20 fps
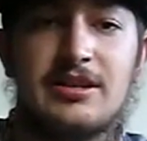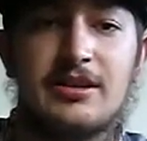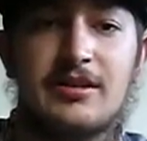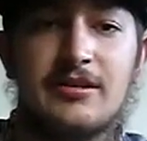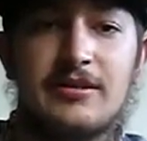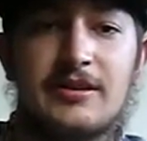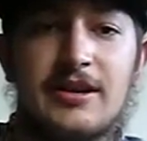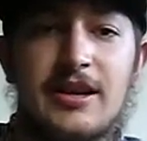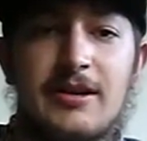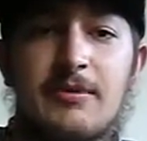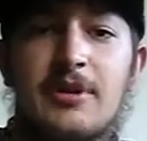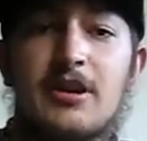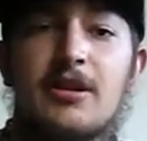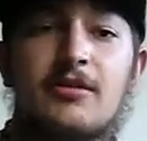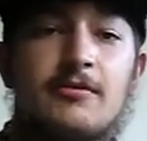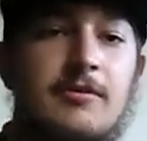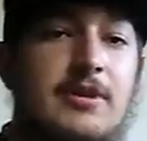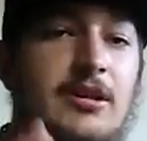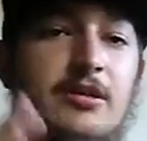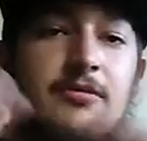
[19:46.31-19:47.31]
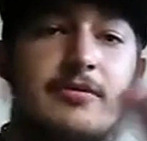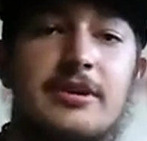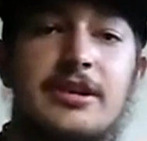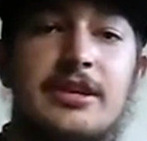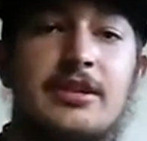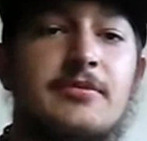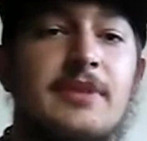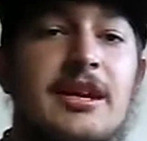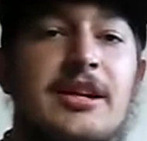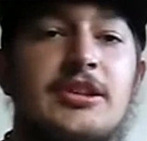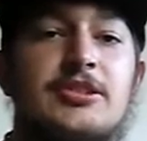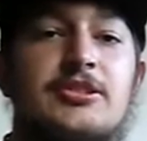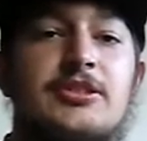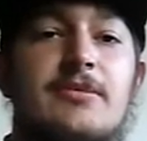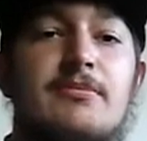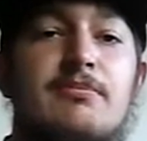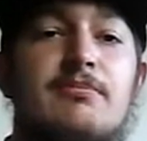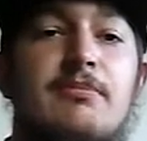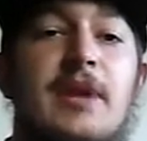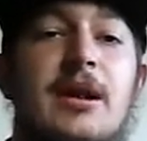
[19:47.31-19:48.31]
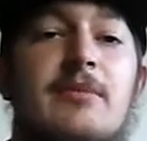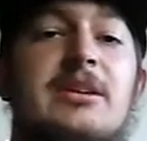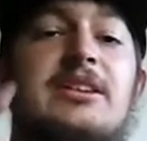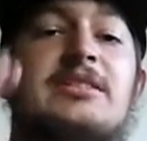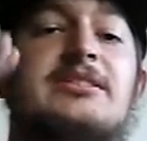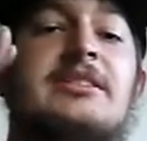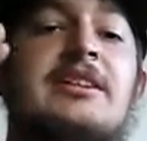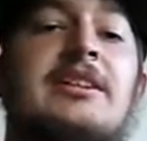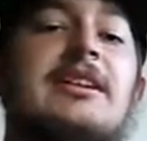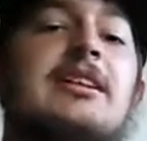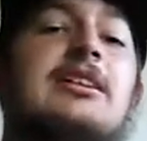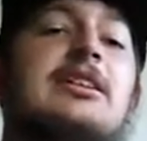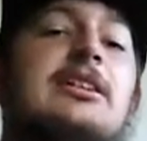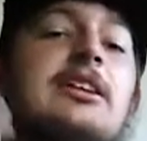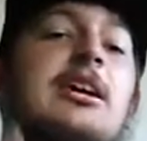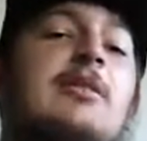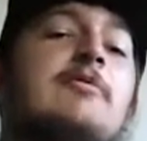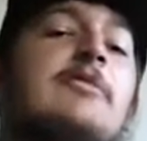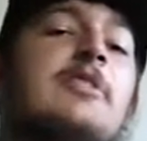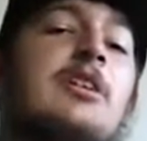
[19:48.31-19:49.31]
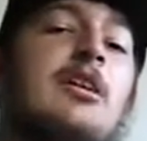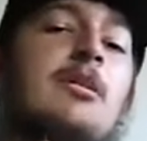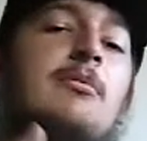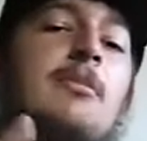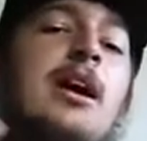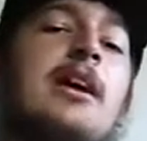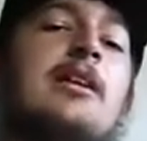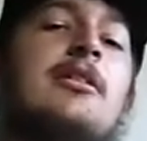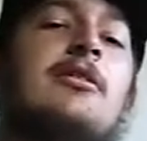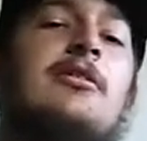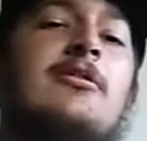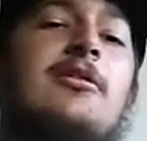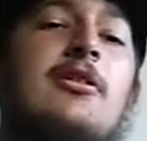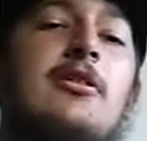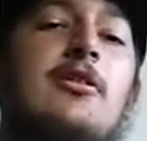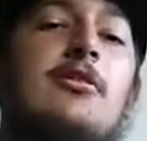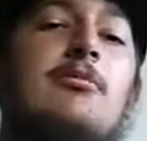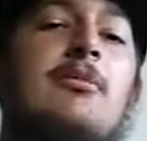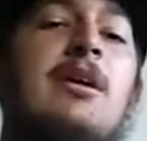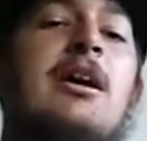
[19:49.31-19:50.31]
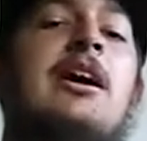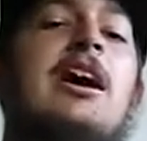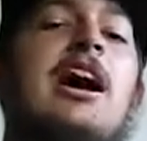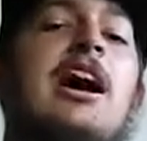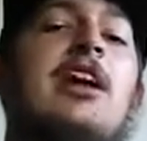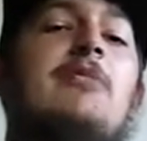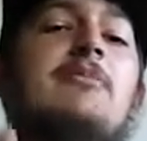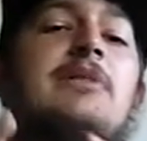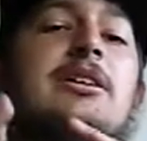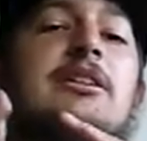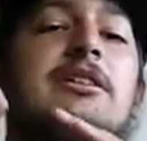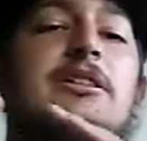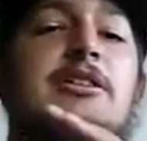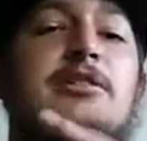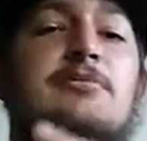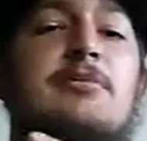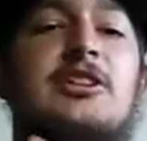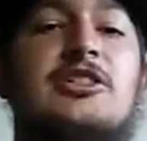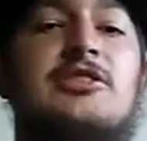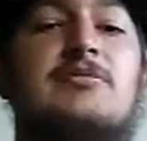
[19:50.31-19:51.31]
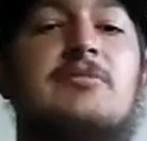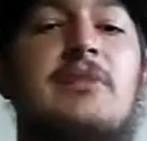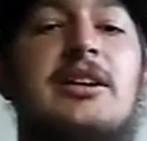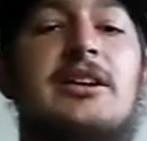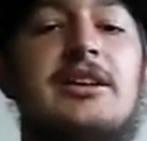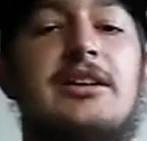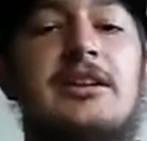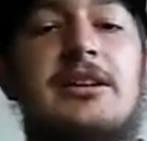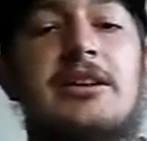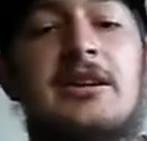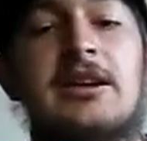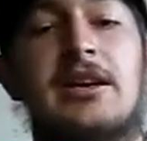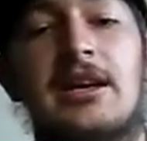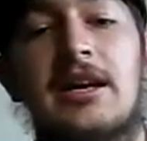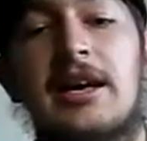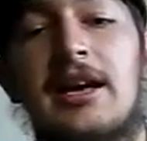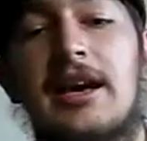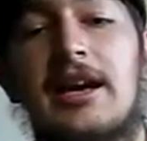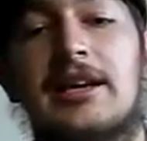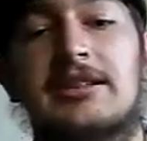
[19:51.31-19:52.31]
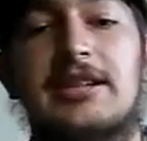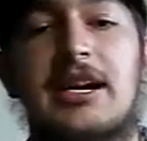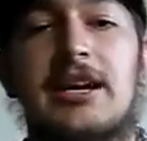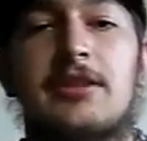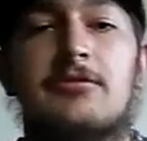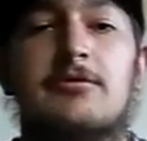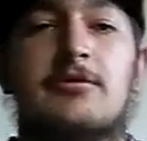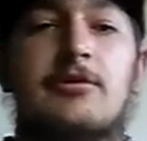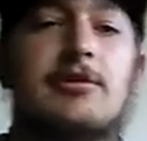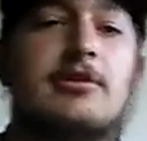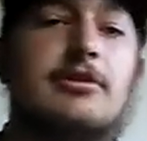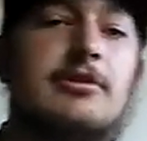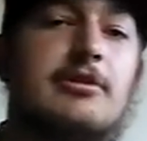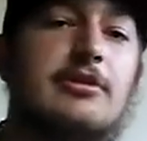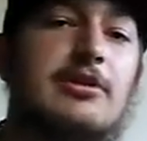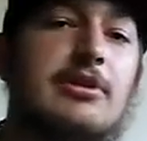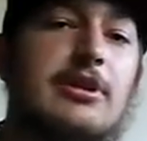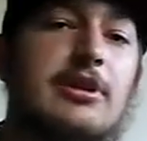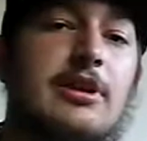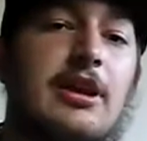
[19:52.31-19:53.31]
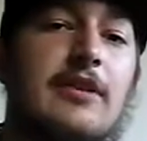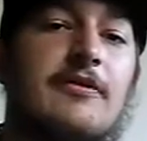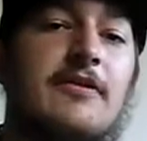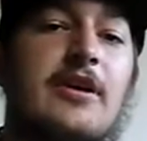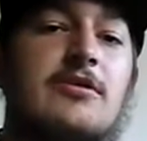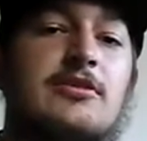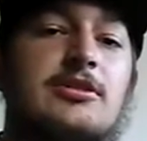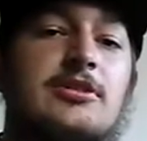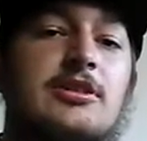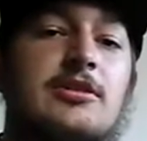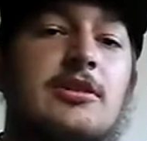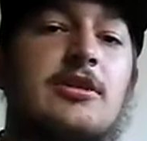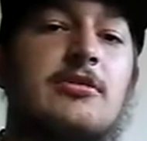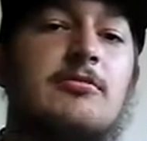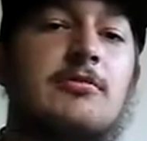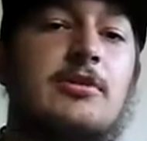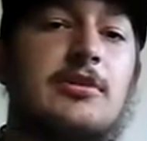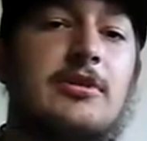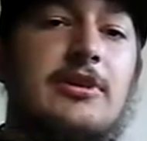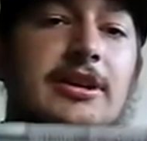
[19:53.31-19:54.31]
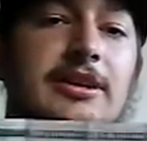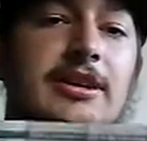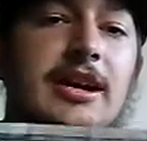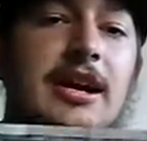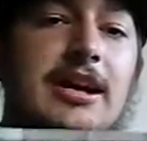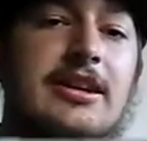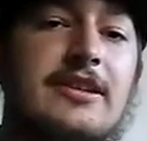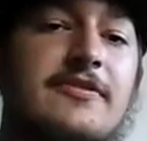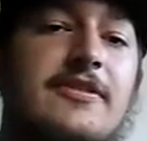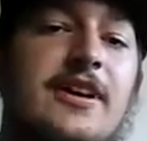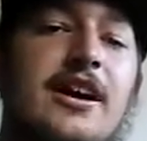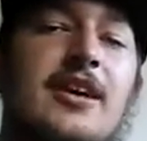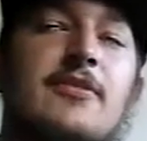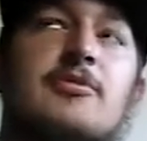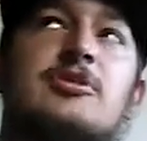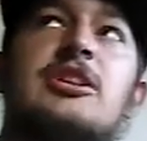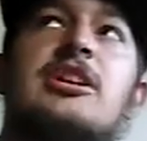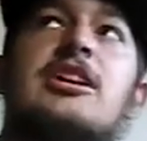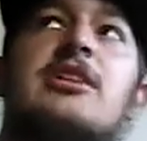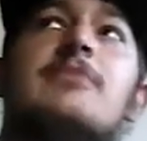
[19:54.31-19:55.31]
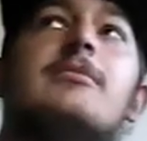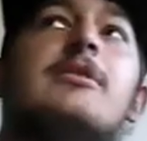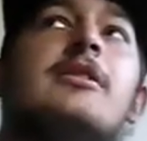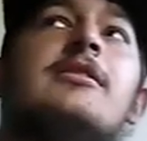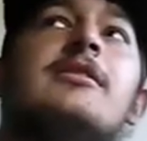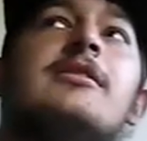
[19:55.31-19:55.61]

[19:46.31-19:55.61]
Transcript: Okay, we already arranged it. By me sitting in the comfort of my own home, I'm making as much money as I would if I was to go work a 9-to-5 job.